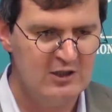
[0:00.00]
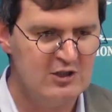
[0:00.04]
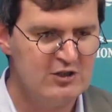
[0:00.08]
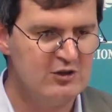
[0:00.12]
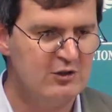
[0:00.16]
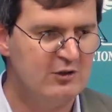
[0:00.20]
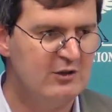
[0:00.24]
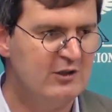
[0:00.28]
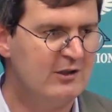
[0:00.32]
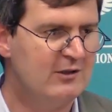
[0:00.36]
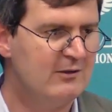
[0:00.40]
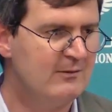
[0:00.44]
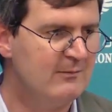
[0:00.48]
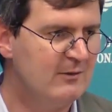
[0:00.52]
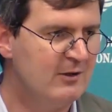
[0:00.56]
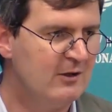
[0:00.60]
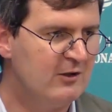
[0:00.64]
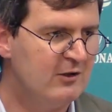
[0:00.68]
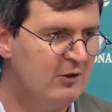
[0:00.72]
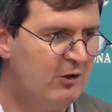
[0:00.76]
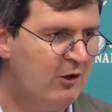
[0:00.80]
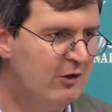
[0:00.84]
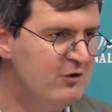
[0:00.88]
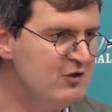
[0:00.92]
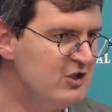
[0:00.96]
So the
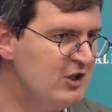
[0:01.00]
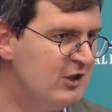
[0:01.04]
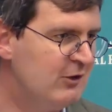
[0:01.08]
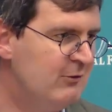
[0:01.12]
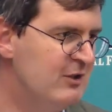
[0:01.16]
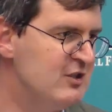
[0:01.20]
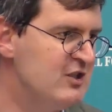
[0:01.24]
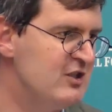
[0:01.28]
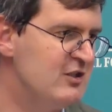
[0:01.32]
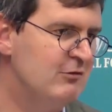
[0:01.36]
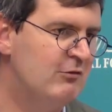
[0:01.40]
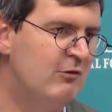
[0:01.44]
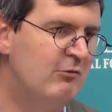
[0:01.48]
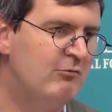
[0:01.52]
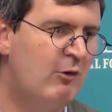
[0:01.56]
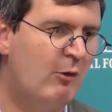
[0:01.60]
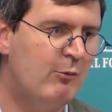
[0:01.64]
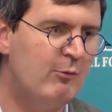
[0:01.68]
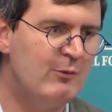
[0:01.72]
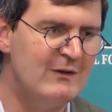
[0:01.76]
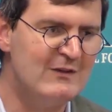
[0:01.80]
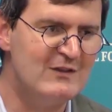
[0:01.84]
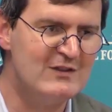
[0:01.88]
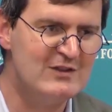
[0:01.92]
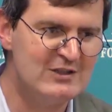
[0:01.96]
consequences of
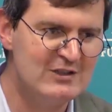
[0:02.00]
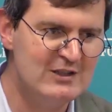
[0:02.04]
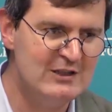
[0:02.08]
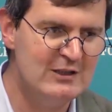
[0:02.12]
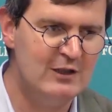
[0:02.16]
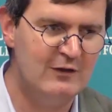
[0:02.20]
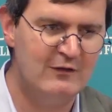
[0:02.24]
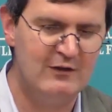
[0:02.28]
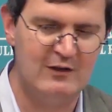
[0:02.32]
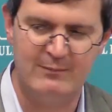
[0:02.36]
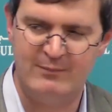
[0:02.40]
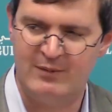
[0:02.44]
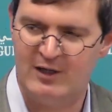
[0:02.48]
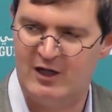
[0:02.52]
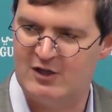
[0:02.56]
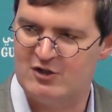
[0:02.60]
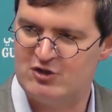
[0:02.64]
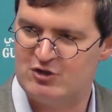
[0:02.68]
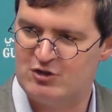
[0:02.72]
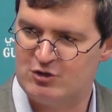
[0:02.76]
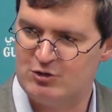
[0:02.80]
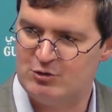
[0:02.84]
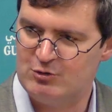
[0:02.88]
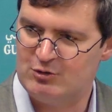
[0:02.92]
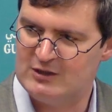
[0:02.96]
what we've seen over the
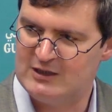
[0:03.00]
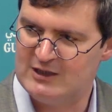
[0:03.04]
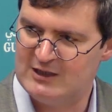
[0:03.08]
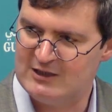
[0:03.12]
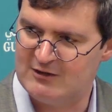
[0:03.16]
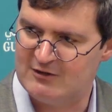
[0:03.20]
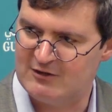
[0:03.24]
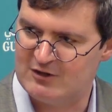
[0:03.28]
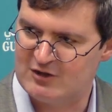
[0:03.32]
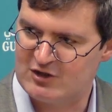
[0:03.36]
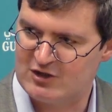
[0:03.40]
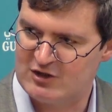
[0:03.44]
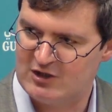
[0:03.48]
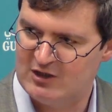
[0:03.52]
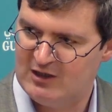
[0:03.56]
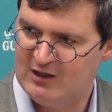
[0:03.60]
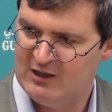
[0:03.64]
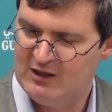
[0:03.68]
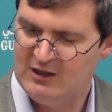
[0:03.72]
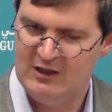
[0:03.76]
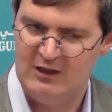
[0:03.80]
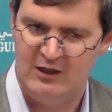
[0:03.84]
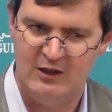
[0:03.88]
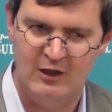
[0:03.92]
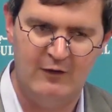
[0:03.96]
past 2 years
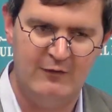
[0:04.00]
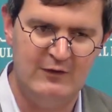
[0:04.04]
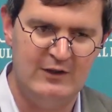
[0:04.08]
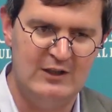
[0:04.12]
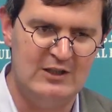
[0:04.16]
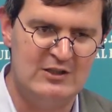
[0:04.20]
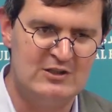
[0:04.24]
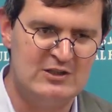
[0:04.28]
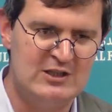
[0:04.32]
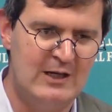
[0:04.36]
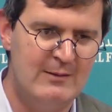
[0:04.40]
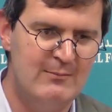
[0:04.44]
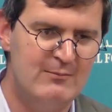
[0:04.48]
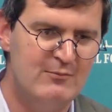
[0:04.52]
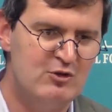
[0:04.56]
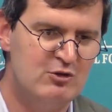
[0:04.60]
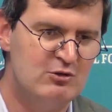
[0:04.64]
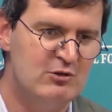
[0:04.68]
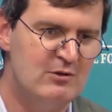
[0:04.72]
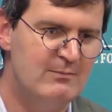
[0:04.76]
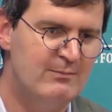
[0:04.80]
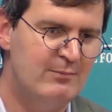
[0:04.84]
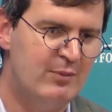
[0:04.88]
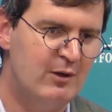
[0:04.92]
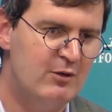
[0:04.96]
of the attempt
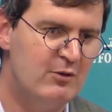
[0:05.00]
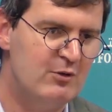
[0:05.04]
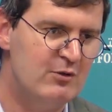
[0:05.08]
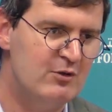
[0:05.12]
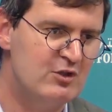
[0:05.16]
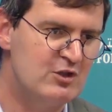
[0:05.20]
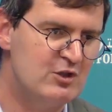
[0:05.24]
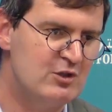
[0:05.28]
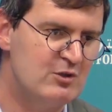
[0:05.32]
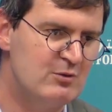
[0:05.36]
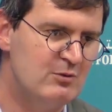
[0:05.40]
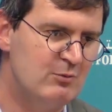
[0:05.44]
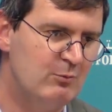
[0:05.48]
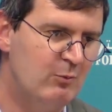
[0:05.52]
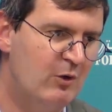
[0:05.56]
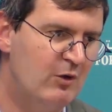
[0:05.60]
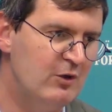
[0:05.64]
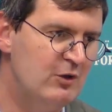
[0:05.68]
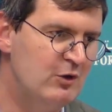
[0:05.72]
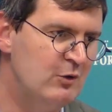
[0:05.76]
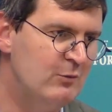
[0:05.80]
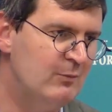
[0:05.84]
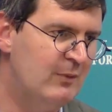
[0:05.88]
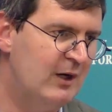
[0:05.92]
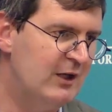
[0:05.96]
to impose
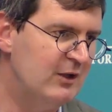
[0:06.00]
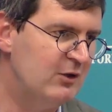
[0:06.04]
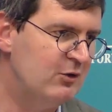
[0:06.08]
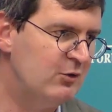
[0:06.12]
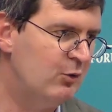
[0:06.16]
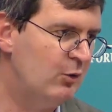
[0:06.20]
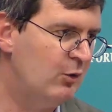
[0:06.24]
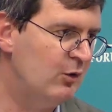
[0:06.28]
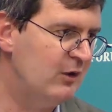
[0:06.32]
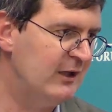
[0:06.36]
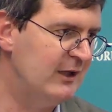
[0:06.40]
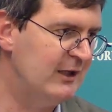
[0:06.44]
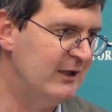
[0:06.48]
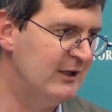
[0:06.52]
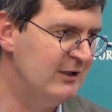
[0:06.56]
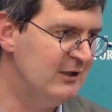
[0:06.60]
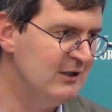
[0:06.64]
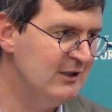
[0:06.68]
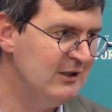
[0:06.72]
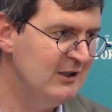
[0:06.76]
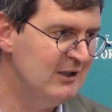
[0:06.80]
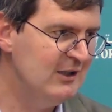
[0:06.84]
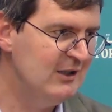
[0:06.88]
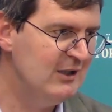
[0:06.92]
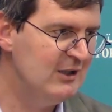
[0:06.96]
what you might call a
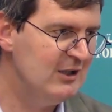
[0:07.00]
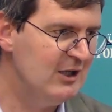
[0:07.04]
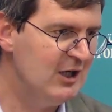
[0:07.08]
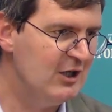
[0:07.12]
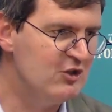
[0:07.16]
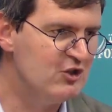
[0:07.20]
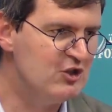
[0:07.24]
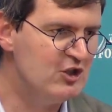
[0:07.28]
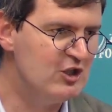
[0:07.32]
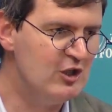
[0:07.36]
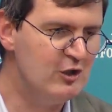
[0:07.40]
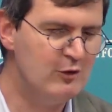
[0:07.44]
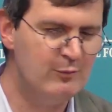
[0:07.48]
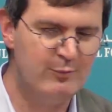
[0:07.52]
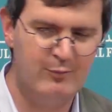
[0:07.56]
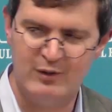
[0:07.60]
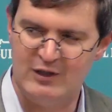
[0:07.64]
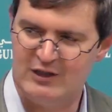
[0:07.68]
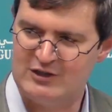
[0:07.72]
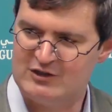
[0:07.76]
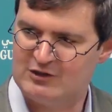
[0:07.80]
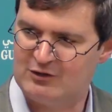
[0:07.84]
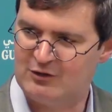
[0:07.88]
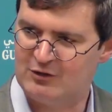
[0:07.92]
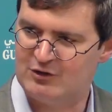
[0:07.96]

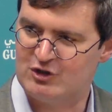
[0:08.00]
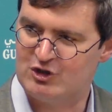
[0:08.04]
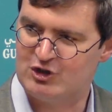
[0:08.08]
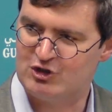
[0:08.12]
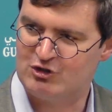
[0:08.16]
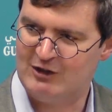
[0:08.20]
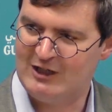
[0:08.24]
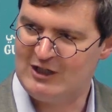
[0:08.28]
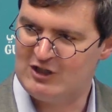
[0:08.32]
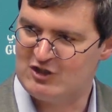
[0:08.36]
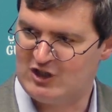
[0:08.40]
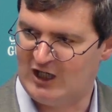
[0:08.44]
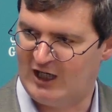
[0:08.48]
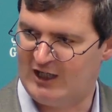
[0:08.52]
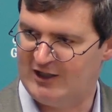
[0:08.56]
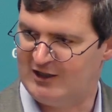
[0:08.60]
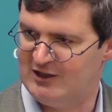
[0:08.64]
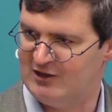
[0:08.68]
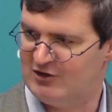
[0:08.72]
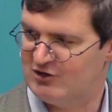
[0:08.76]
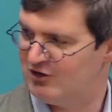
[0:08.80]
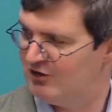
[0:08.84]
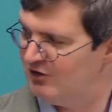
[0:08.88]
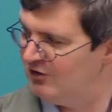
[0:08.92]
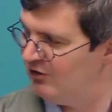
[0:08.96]
geopolitical
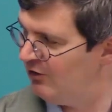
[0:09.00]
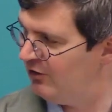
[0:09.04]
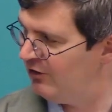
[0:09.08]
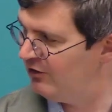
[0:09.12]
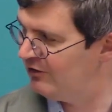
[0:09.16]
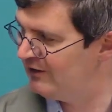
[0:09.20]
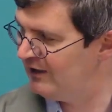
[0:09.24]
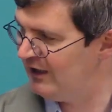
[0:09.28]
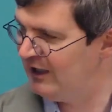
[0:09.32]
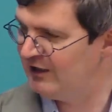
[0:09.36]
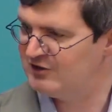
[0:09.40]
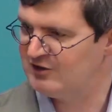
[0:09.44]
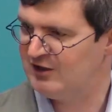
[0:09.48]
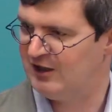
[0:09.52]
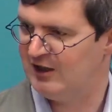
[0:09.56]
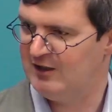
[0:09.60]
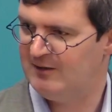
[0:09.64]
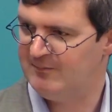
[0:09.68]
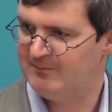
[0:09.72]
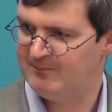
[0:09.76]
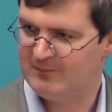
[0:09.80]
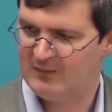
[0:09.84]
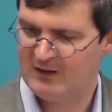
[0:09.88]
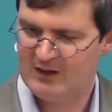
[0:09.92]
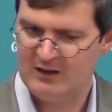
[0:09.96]
straitjacket on
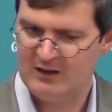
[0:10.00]
Qatar,